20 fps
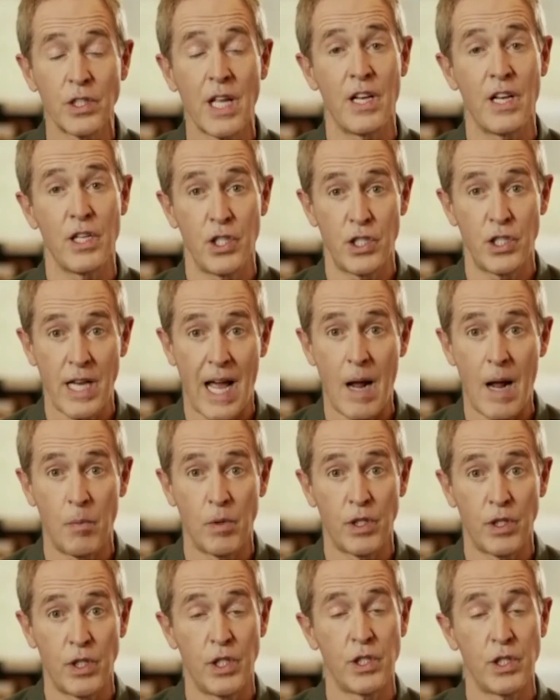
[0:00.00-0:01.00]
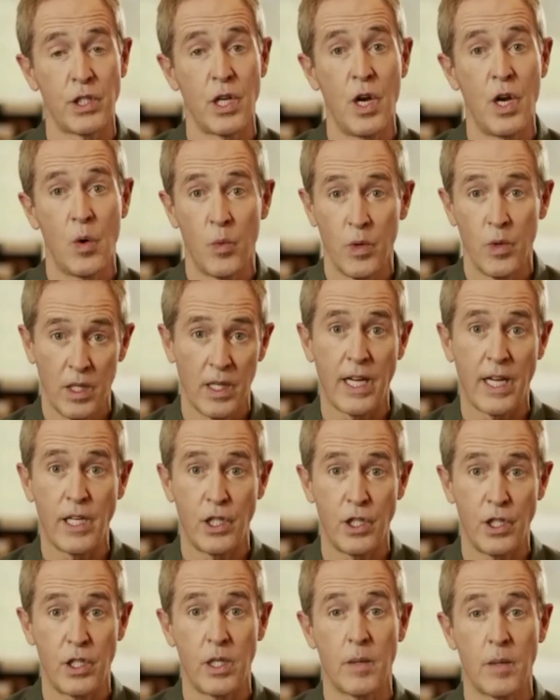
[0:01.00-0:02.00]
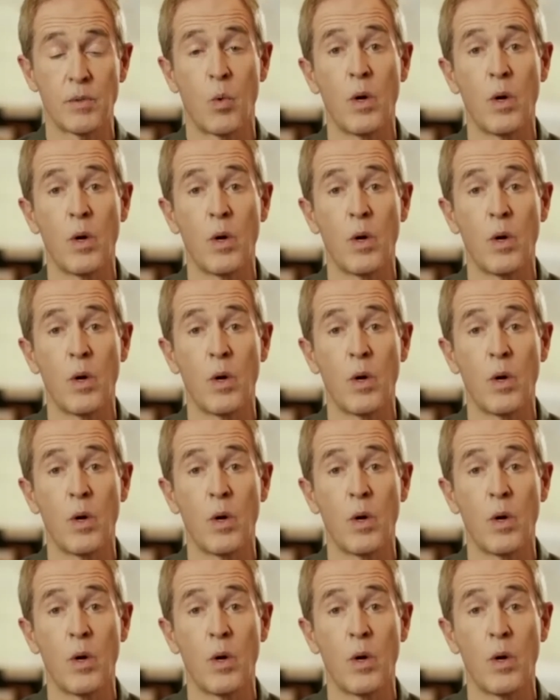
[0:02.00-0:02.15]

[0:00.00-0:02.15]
and establishes relationships.